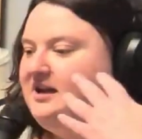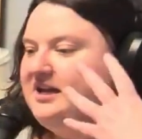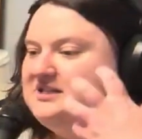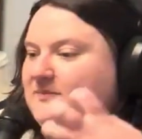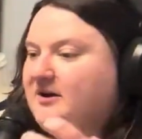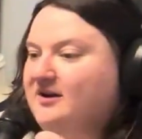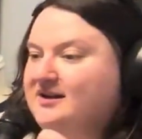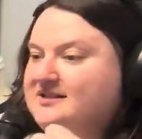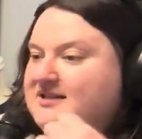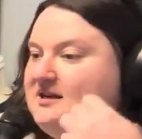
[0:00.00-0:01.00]

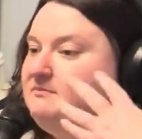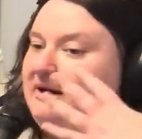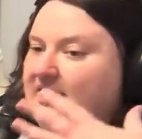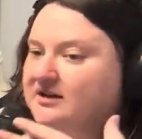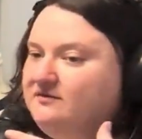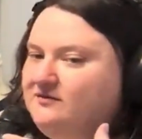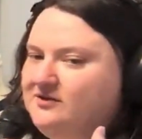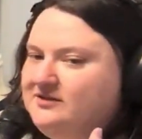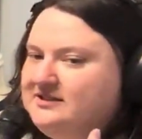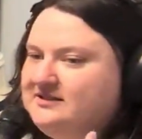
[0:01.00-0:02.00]
experiencing
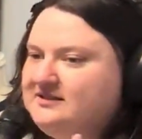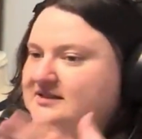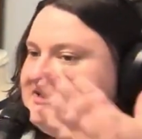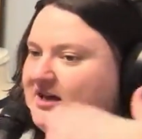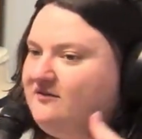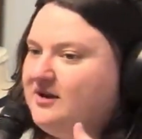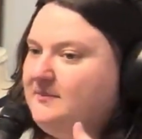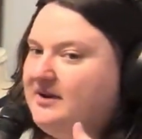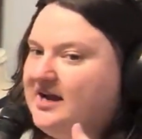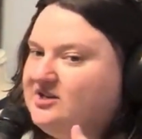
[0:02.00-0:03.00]
mindful
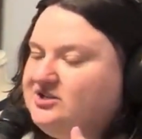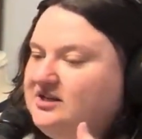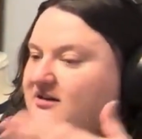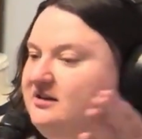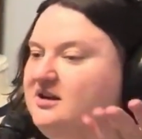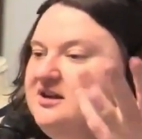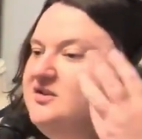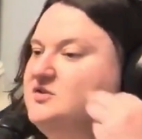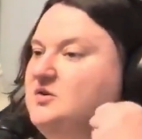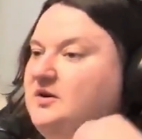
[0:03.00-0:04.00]
self-compassion,
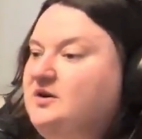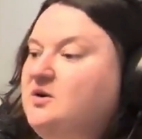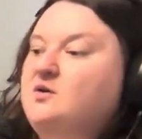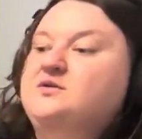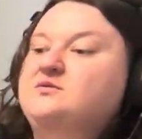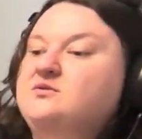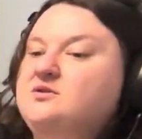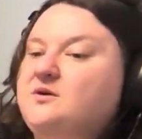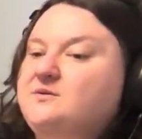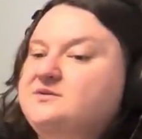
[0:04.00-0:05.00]
so you can go through
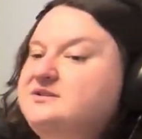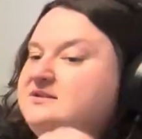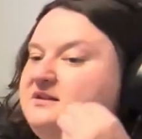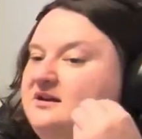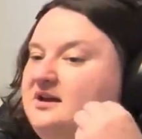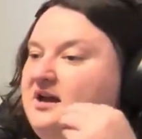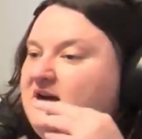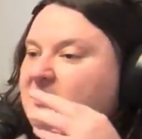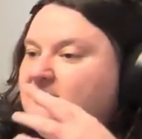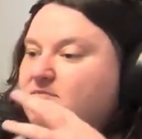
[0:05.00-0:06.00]
those
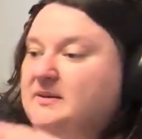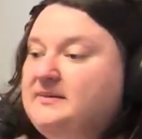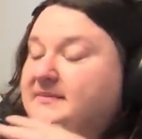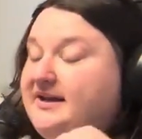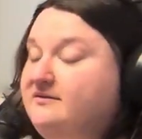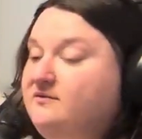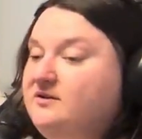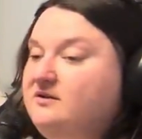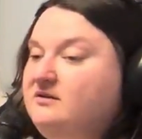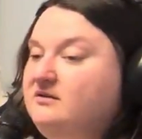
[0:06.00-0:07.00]
maybe
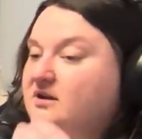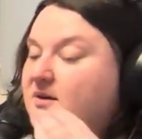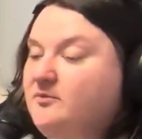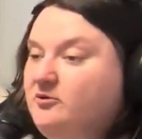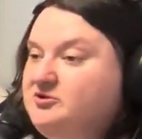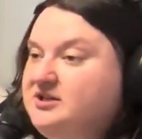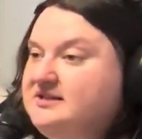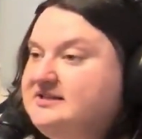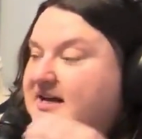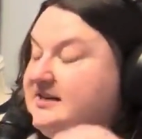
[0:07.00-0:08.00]
painful
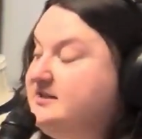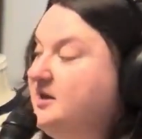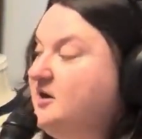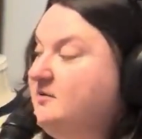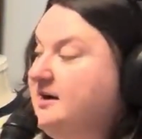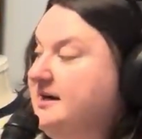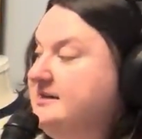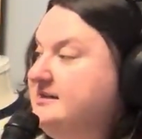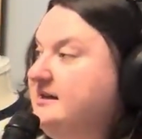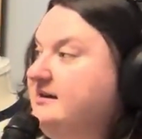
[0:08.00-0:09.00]
emotions as they're
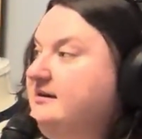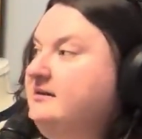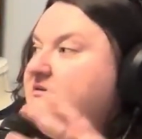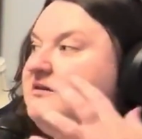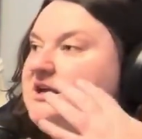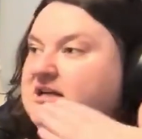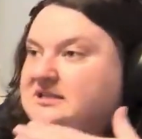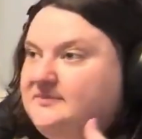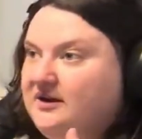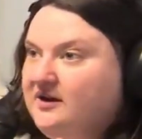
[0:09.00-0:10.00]
arising,
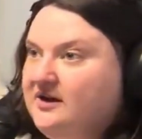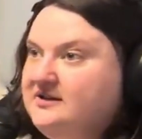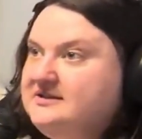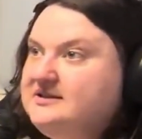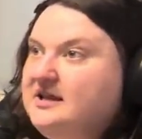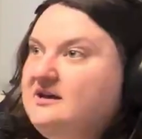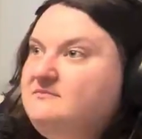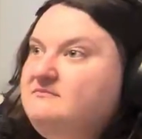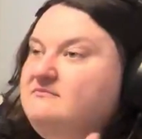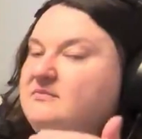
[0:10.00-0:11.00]
experience
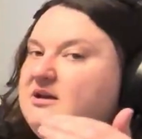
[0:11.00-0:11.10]
them